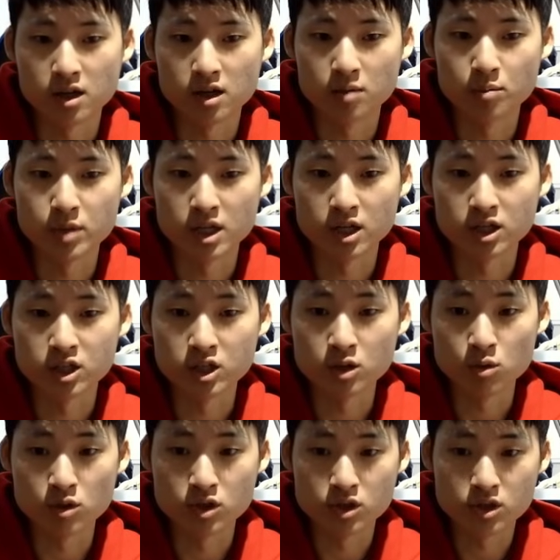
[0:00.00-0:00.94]
be a
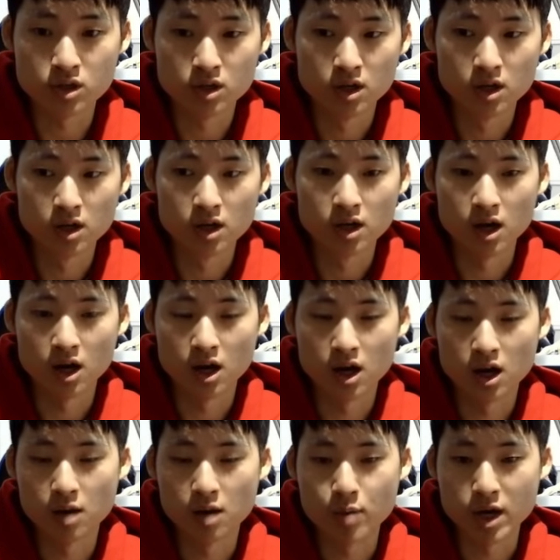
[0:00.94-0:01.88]
huge
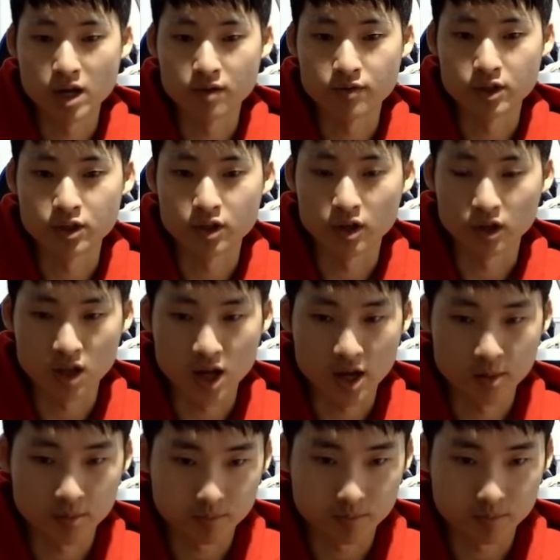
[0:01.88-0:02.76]
benefit to your climb.